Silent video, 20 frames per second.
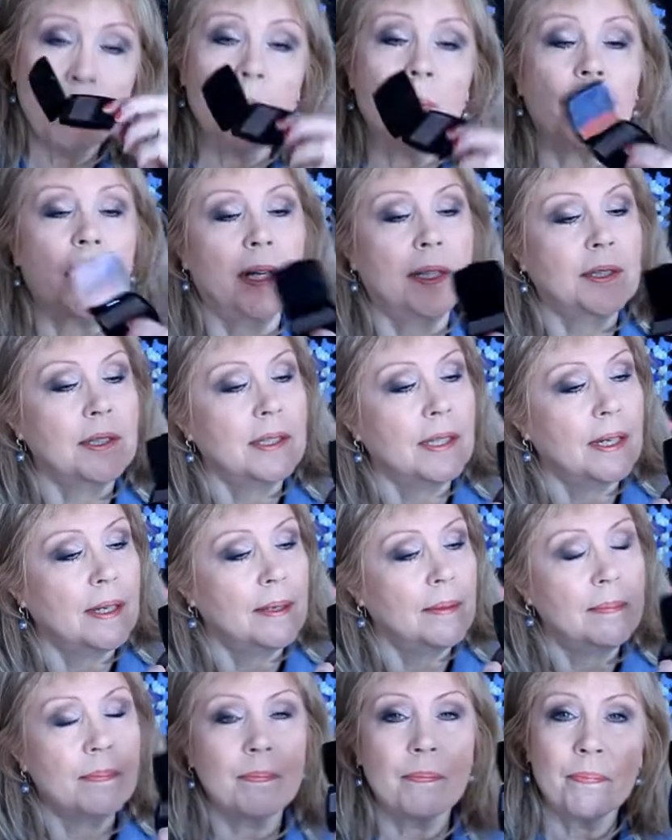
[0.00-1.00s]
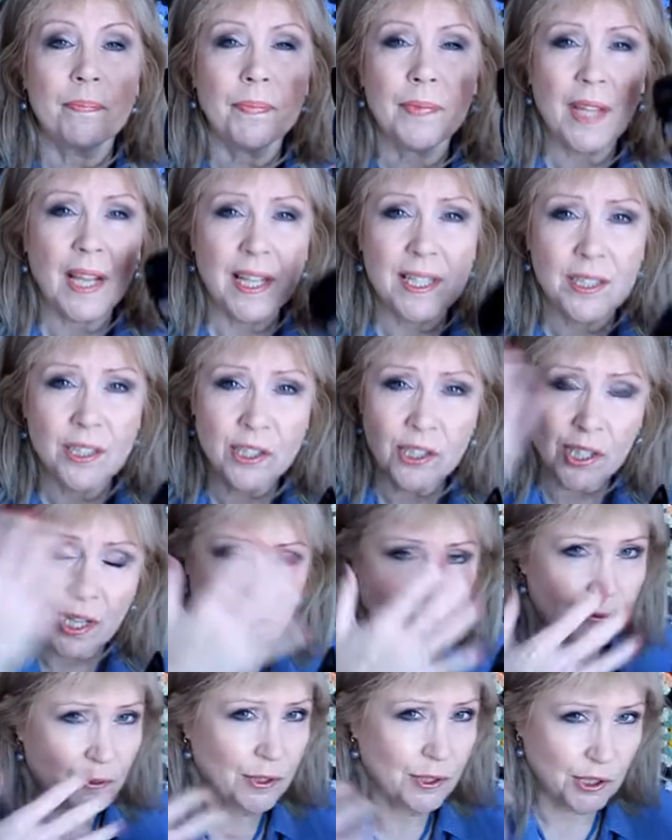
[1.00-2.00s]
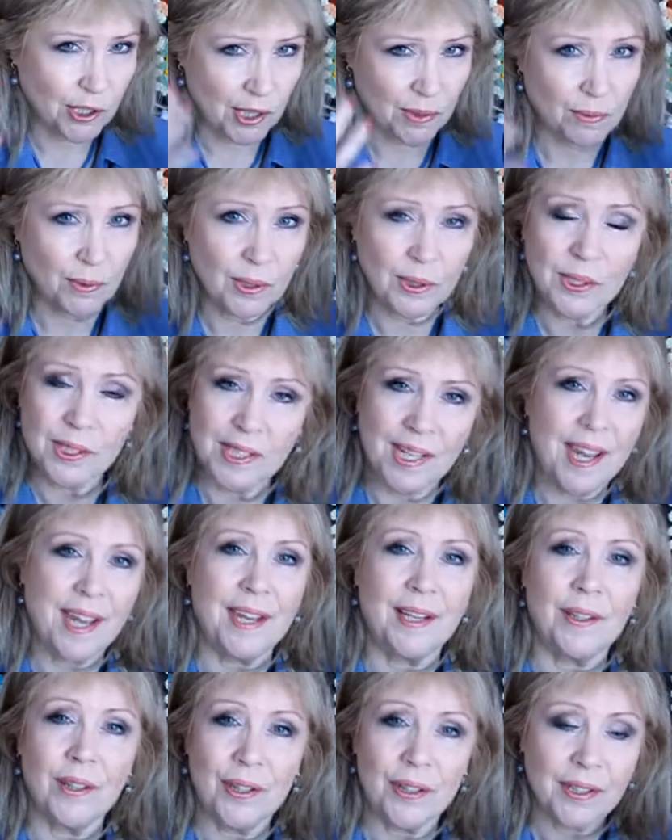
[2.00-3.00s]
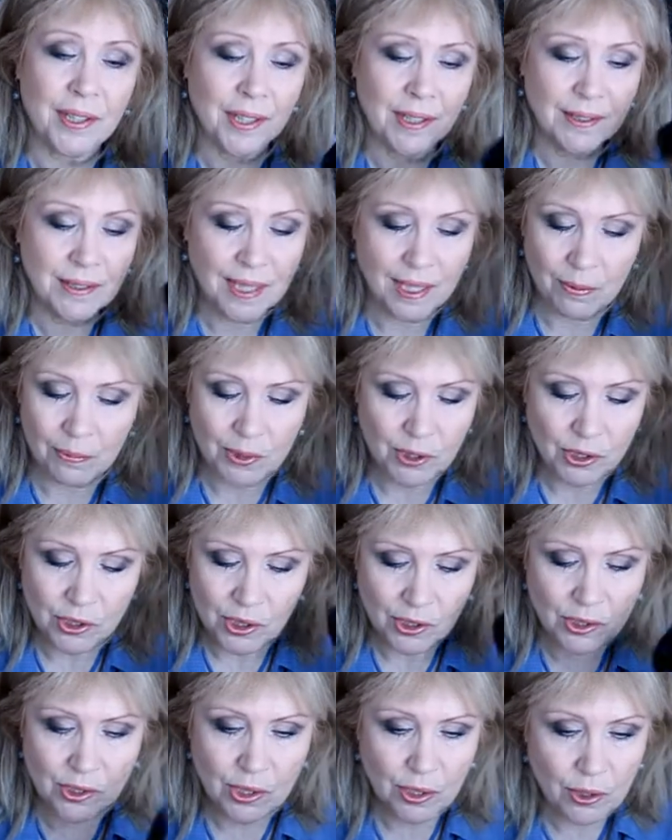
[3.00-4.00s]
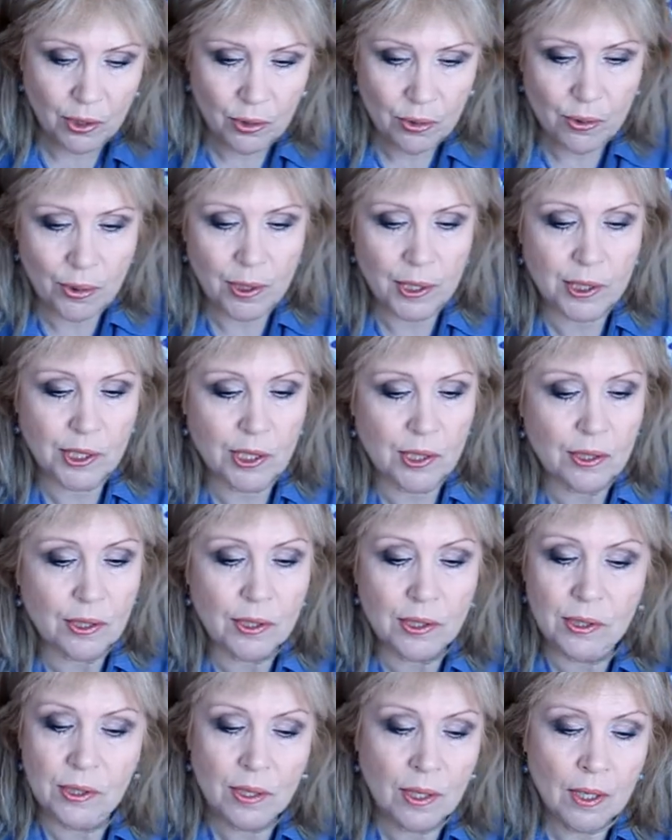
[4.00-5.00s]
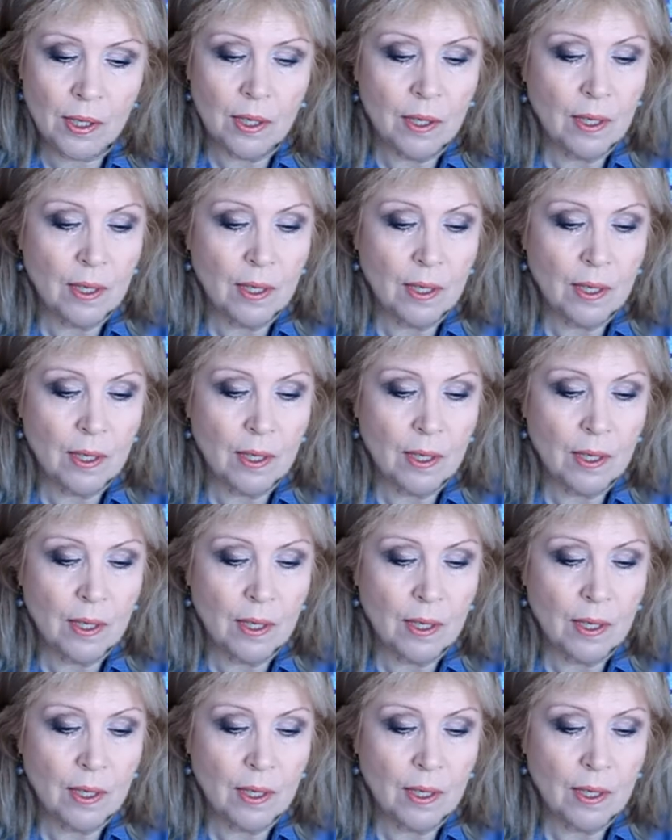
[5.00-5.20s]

But uh, I just thought for a general day look, it was just a gorgeous,